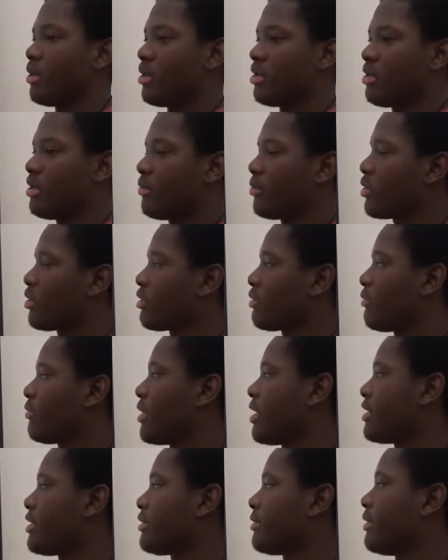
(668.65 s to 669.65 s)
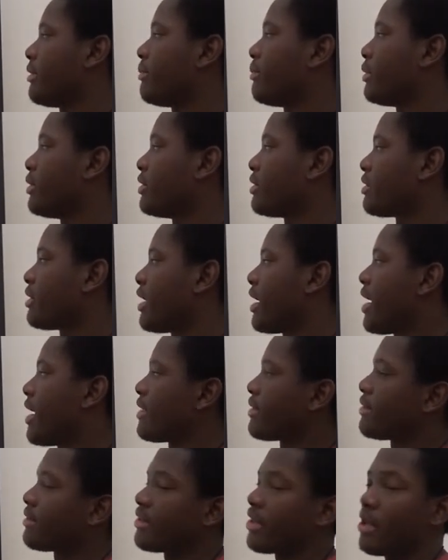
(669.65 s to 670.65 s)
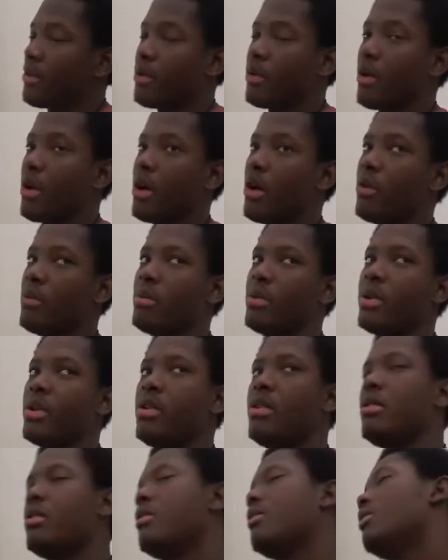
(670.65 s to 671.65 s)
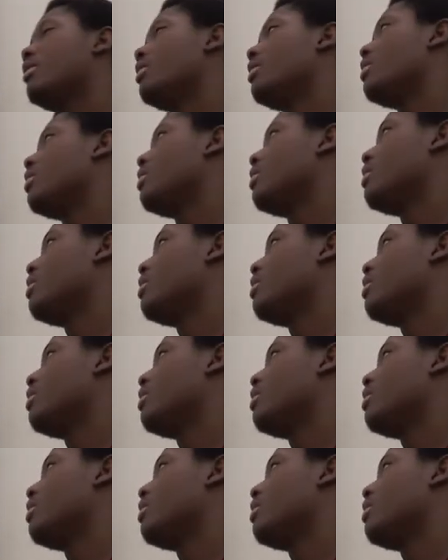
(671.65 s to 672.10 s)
is it's difficult to find two inputs that hash the same output.